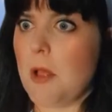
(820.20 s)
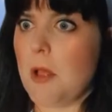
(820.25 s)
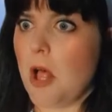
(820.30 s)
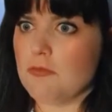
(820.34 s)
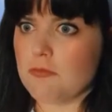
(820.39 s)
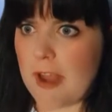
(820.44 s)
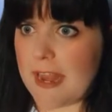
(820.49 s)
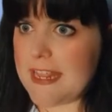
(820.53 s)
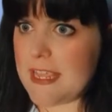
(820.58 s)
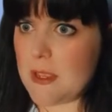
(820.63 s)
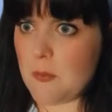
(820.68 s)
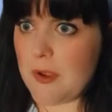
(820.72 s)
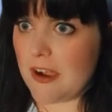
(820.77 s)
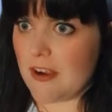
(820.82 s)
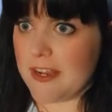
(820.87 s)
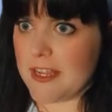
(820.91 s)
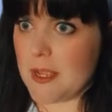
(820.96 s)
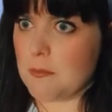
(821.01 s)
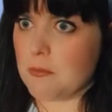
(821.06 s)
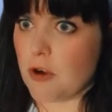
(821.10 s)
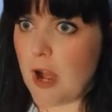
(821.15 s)
Well, I'm already
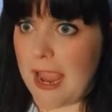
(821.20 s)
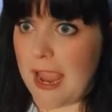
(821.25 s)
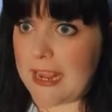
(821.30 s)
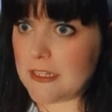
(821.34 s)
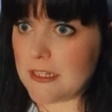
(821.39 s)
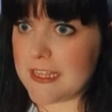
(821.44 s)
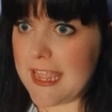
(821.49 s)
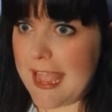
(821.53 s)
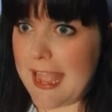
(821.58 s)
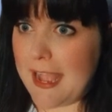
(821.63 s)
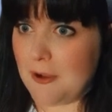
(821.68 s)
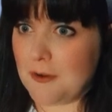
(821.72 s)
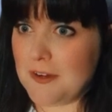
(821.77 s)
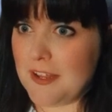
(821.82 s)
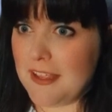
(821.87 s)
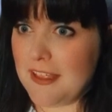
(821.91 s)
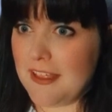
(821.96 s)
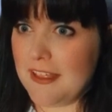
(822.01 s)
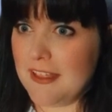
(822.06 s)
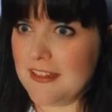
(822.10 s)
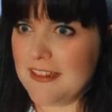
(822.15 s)
wearing a bridal
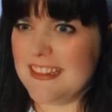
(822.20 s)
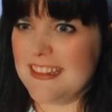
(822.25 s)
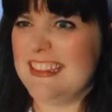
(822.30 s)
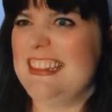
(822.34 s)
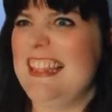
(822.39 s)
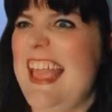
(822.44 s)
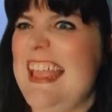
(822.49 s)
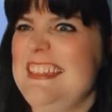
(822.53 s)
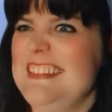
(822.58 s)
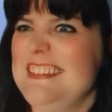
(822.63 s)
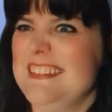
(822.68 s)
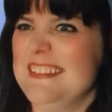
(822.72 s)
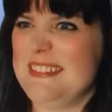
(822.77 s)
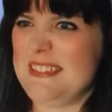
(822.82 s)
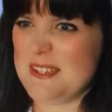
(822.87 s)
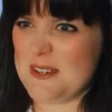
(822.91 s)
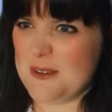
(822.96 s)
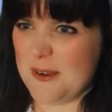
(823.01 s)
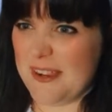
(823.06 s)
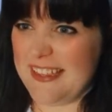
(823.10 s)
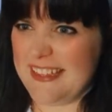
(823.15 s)
gown.
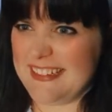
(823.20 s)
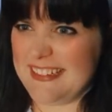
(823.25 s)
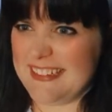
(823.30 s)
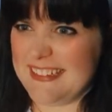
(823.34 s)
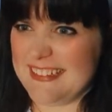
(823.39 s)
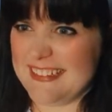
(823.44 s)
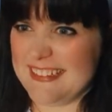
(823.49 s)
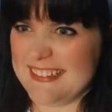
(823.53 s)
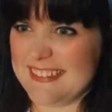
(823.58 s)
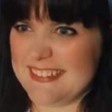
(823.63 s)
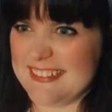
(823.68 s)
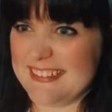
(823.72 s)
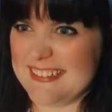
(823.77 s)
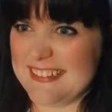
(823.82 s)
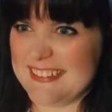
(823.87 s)
Let's do it!